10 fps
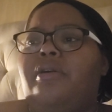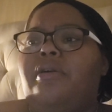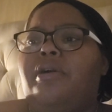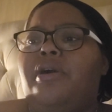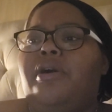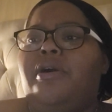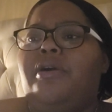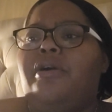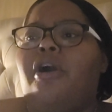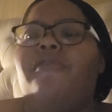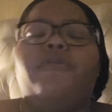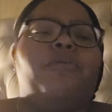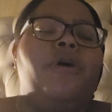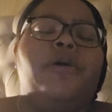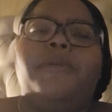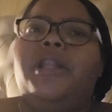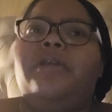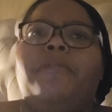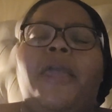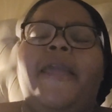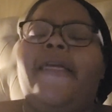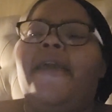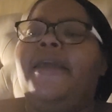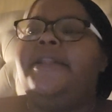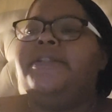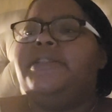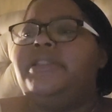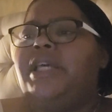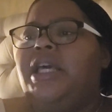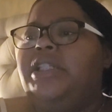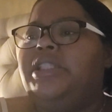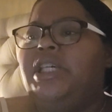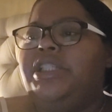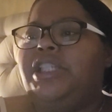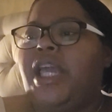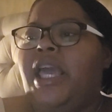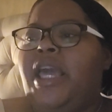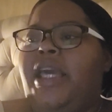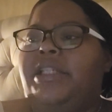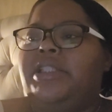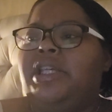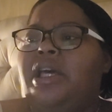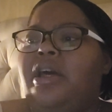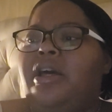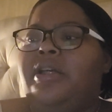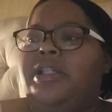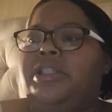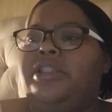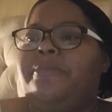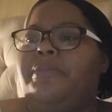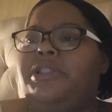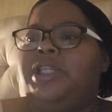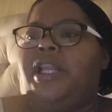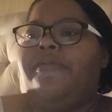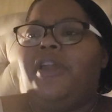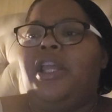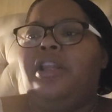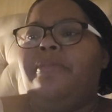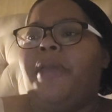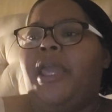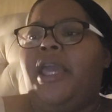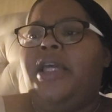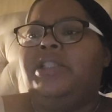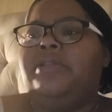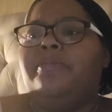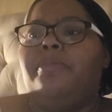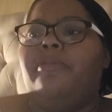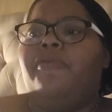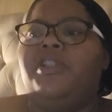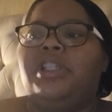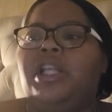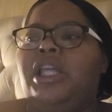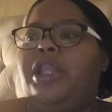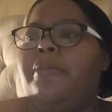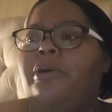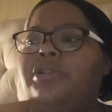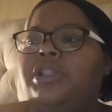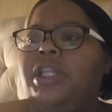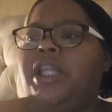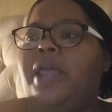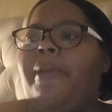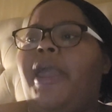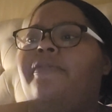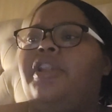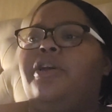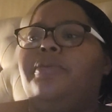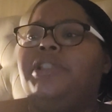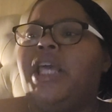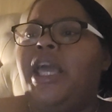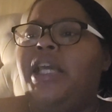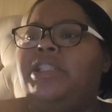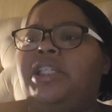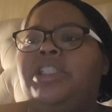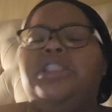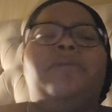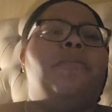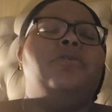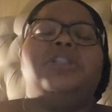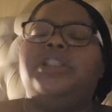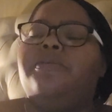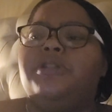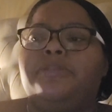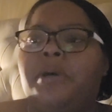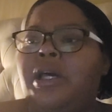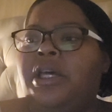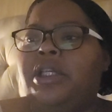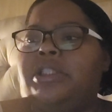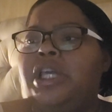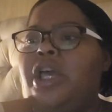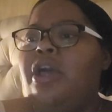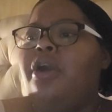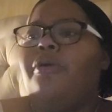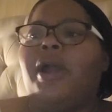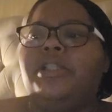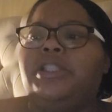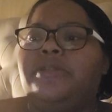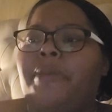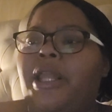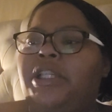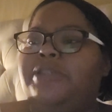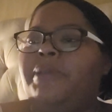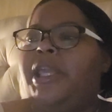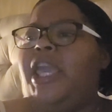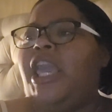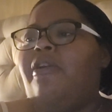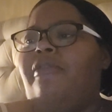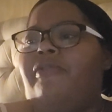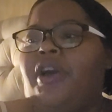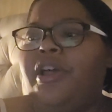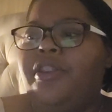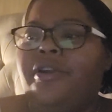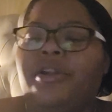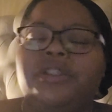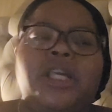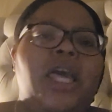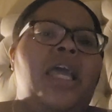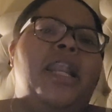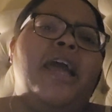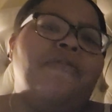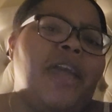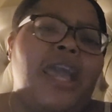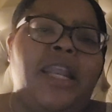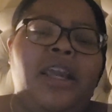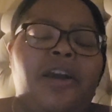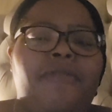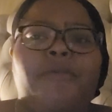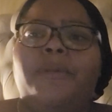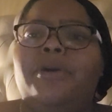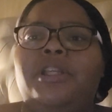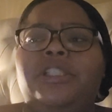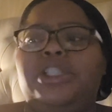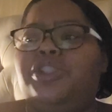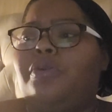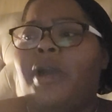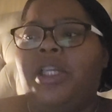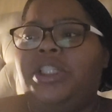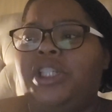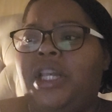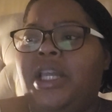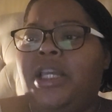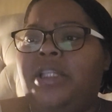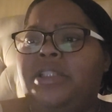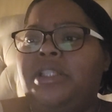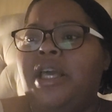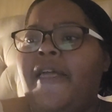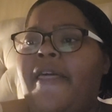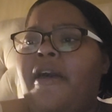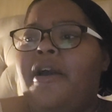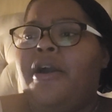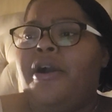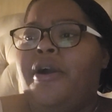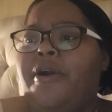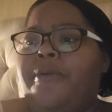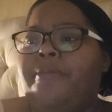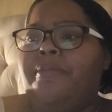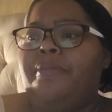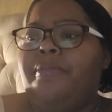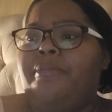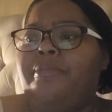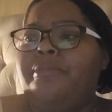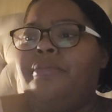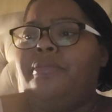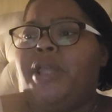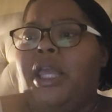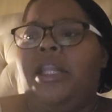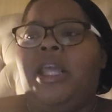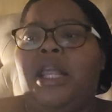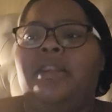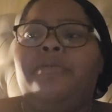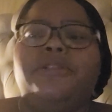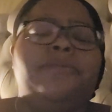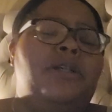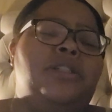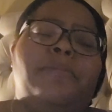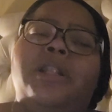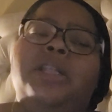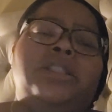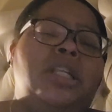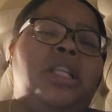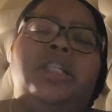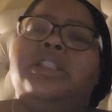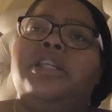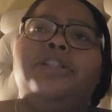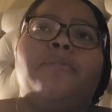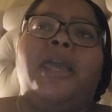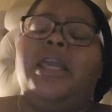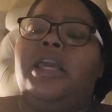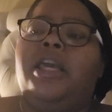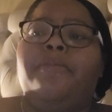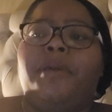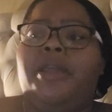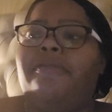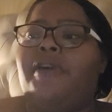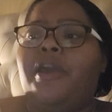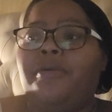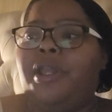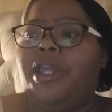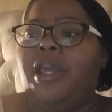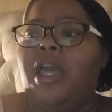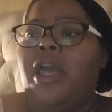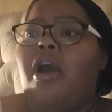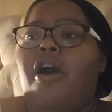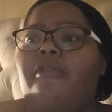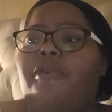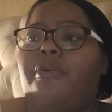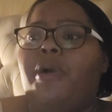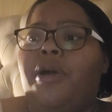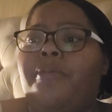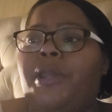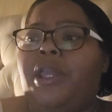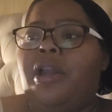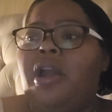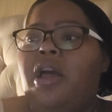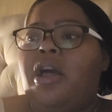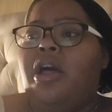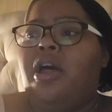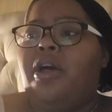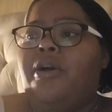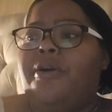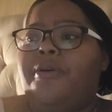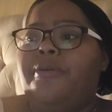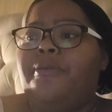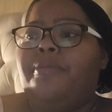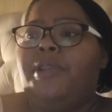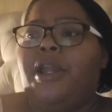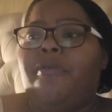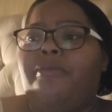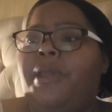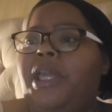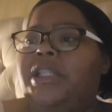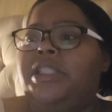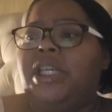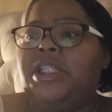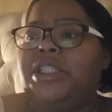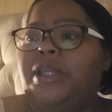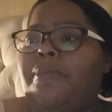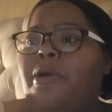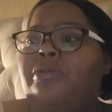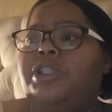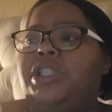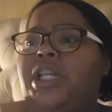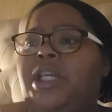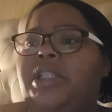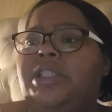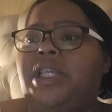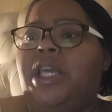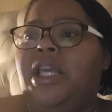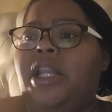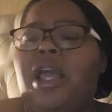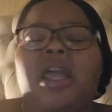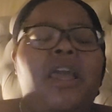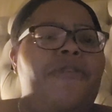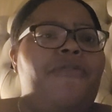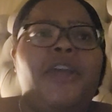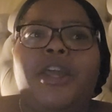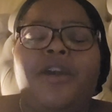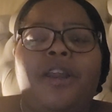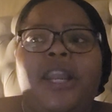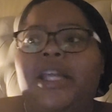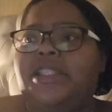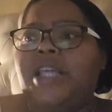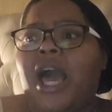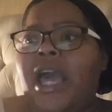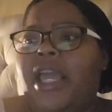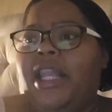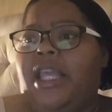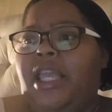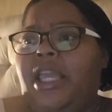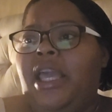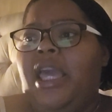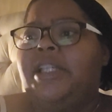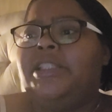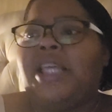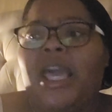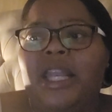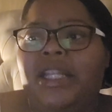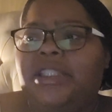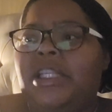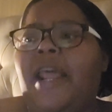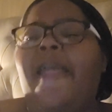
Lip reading: overwhelming demands, such as some significant demands physically and emotionally. They may have to deal with tasks such as emergency response, crisis management, caring for others, navigating unfamiliar situations. And the responsibilities and decision making can be very overwhelming. There will be intense emotions and fear and anxiety, sadness and